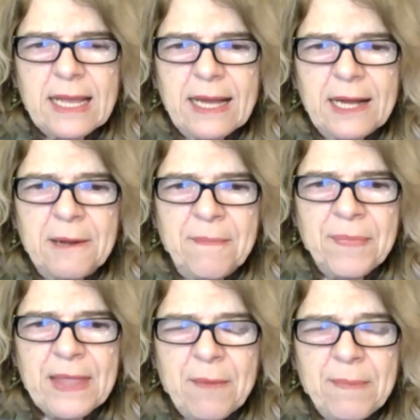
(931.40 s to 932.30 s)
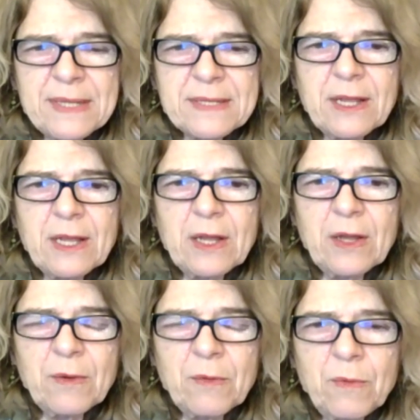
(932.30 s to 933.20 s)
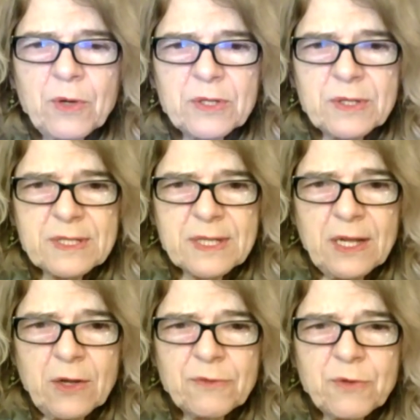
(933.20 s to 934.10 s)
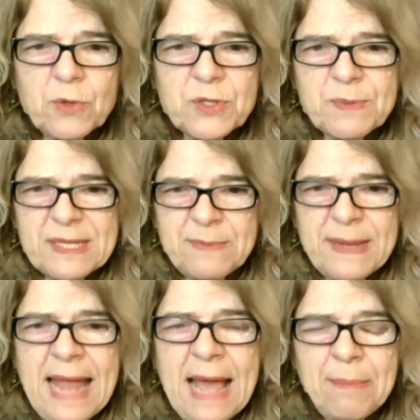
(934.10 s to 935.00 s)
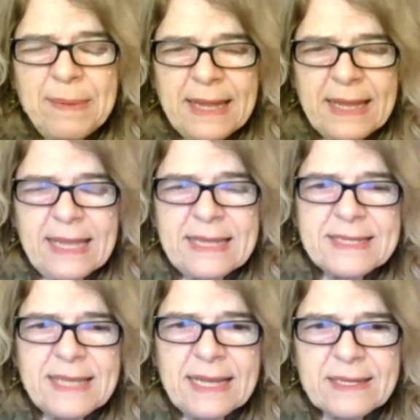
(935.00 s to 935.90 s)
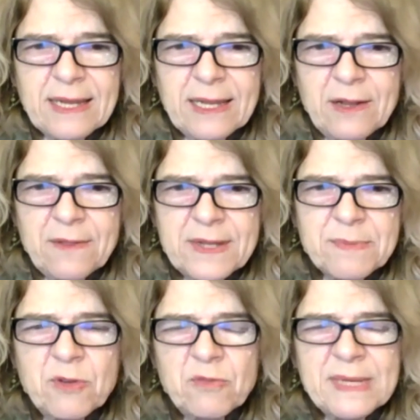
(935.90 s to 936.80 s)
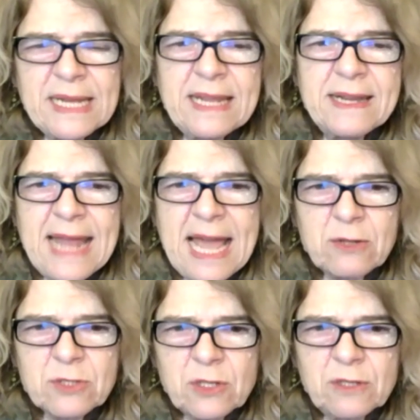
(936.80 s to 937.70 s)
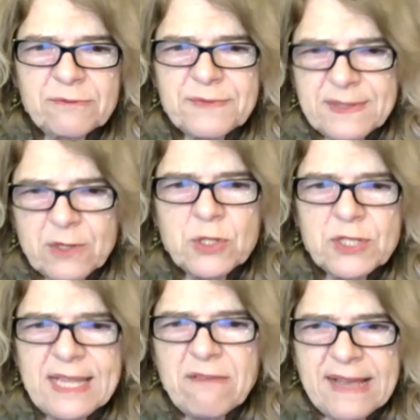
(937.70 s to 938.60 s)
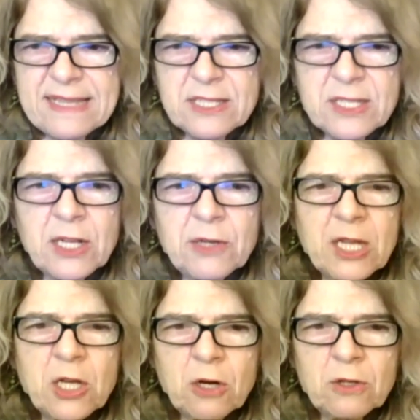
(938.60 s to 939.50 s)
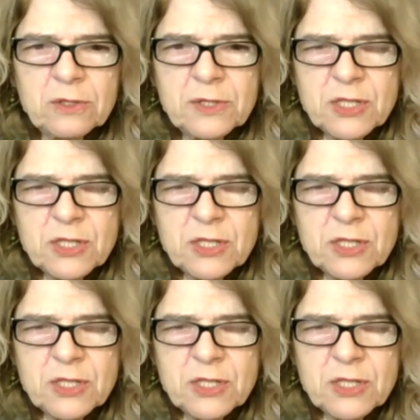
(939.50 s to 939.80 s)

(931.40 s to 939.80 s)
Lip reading: But of course, what has been happening is that there's movement in and out of those safe assets, including gold.